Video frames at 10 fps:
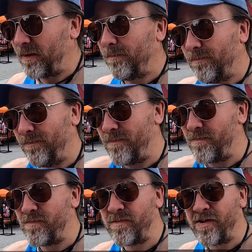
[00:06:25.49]

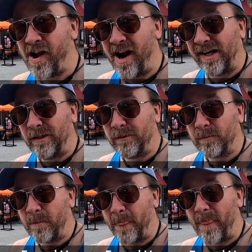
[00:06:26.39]
Hashtag Disney
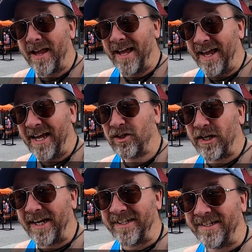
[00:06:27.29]
food hack.
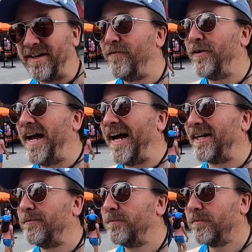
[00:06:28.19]
Hashtag Disney food
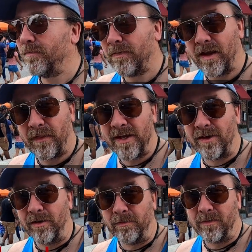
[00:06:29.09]
hack.
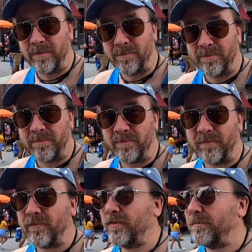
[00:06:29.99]
Thank you.
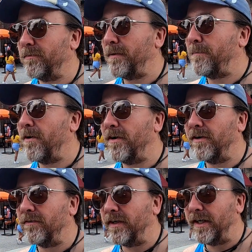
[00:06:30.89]
My
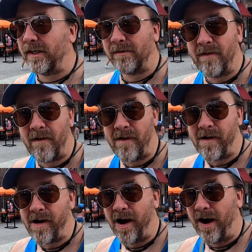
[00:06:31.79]
partner over here,
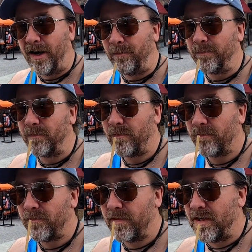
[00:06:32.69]
um,
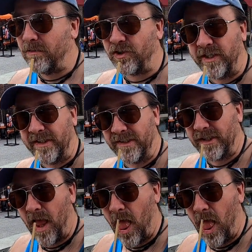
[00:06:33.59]
you know who she is.